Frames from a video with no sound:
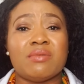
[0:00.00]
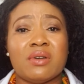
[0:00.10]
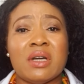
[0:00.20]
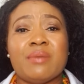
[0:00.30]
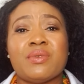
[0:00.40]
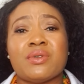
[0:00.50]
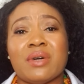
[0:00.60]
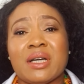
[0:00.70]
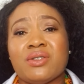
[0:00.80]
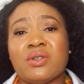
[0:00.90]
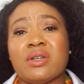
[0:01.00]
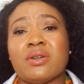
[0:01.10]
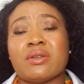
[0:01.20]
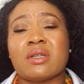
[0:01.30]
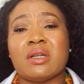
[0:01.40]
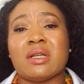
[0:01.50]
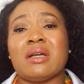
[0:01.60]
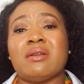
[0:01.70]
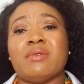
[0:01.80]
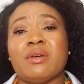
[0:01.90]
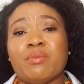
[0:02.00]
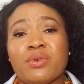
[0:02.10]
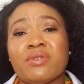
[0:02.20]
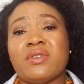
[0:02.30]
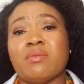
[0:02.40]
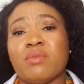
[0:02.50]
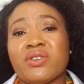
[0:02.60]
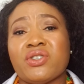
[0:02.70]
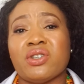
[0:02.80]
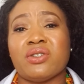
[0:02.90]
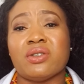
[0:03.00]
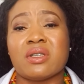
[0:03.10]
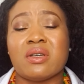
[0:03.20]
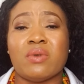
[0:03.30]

helps to hydrate your skin and improve the moisture in your skin.